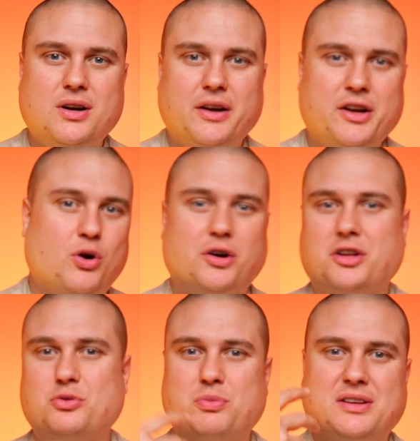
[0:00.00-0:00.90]
in order
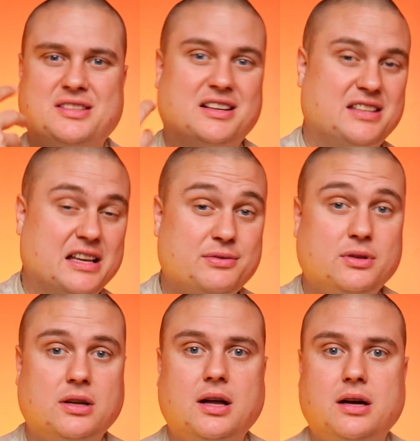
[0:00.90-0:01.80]
to be successful
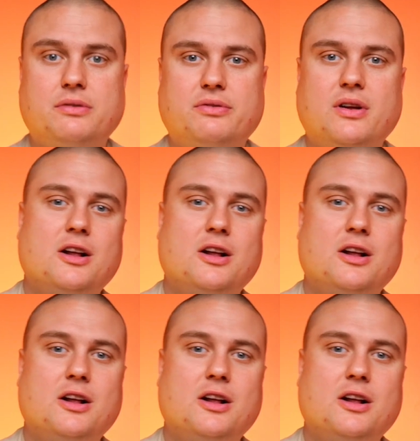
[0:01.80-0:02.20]
in life.